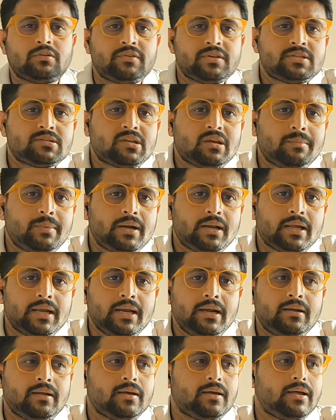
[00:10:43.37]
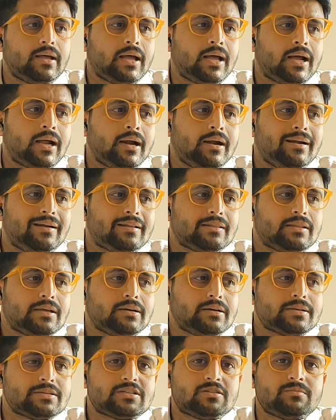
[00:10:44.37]
risk appetite and
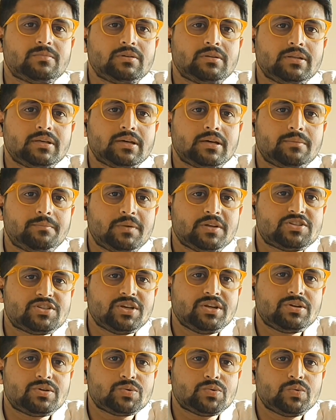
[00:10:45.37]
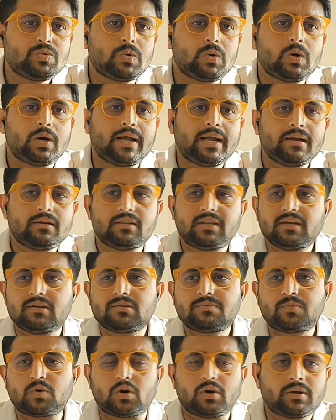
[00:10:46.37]
the customer they are pitching to
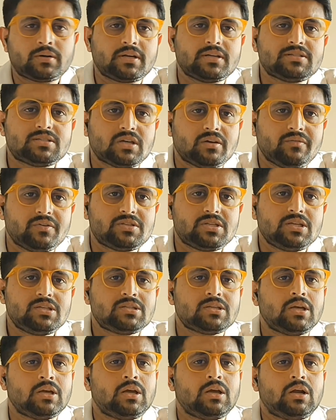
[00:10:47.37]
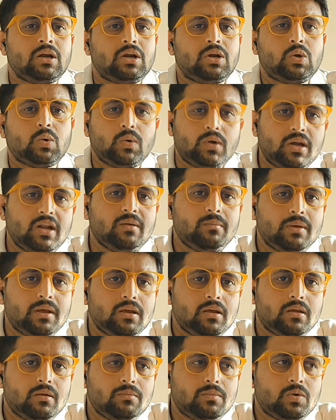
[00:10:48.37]
their product and services
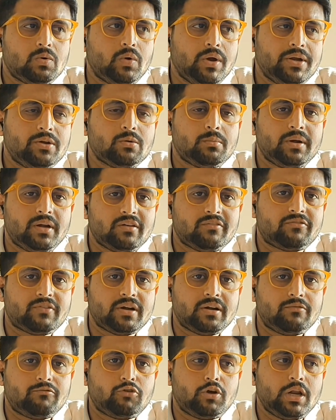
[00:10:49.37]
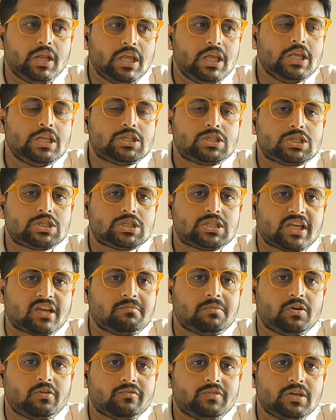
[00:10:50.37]
totally going to be different for each
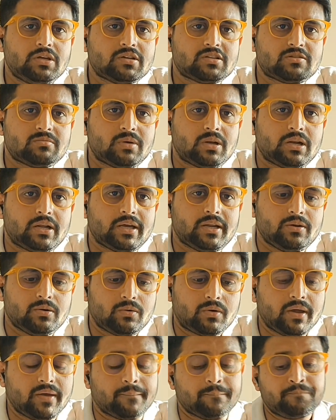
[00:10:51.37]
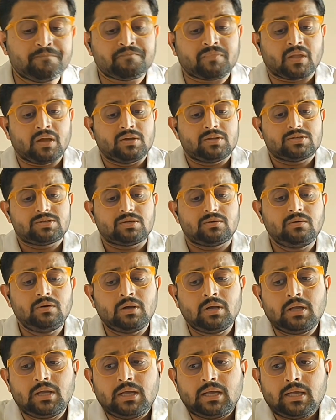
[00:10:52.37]
segment of the customer line. Okay,
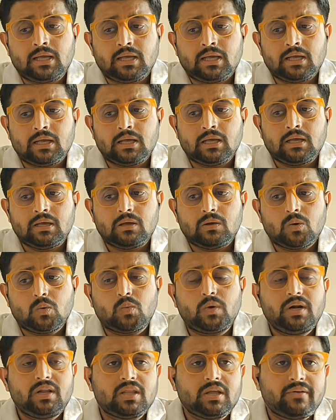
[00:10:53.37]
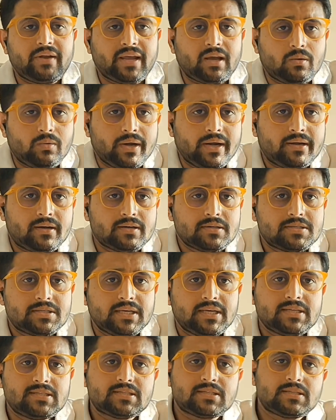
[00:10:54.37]
so what the regulator
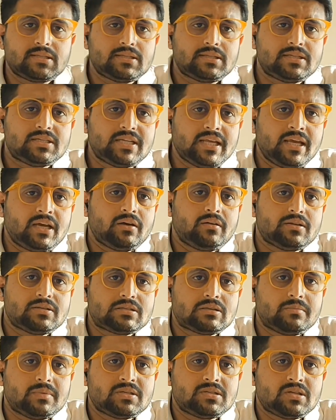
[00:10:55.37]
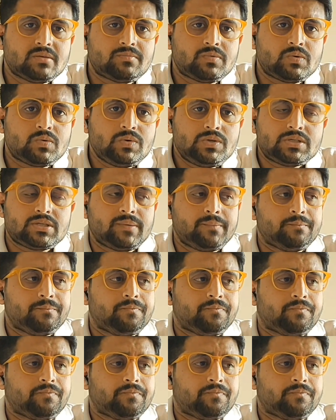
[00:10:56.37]
says, take a risk-based approach.